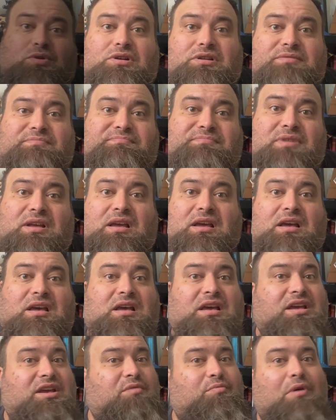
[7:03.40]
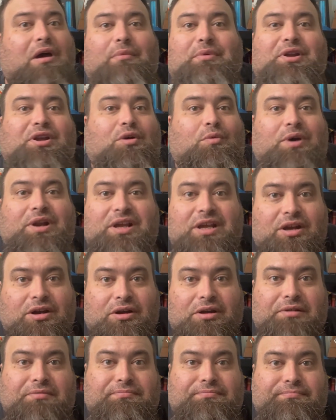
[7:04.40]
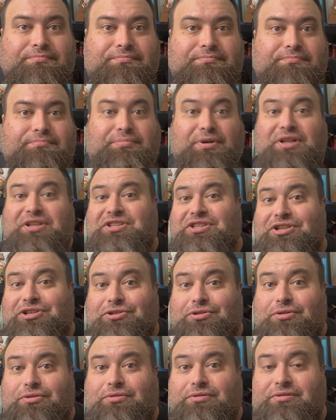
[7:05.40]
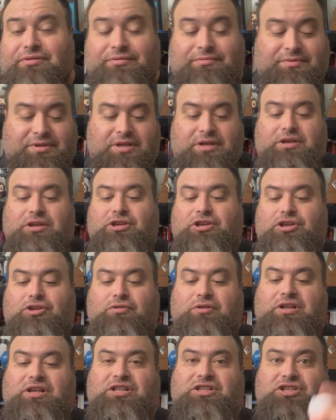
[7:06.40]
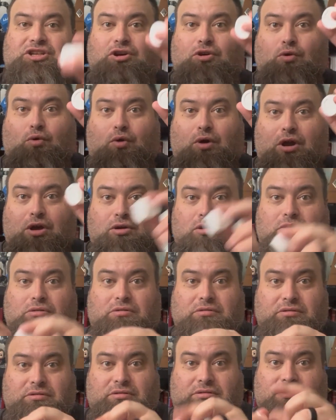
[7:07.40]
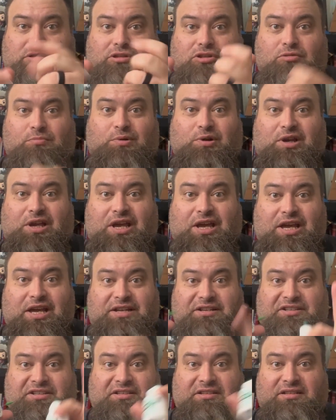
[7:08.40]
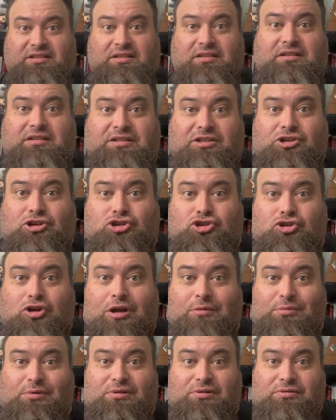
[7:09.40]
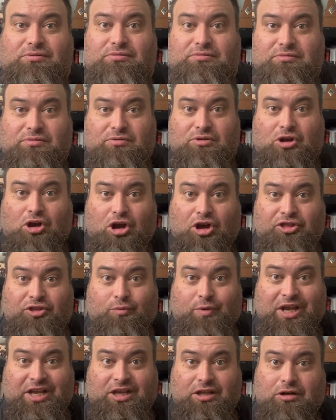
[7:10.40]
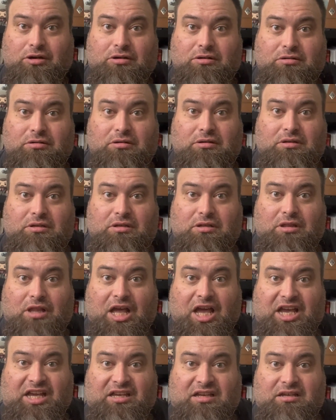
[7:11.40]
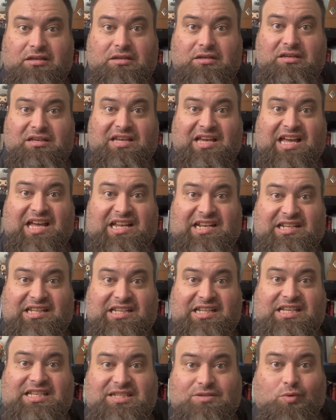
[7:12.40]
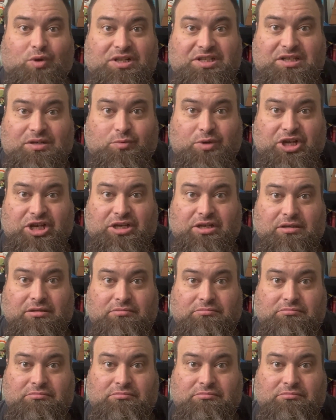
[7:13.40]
one, you probably don't want to hear it, but it's the truth. You need to oil, lubricate your trombone on the regular, like at least once a week.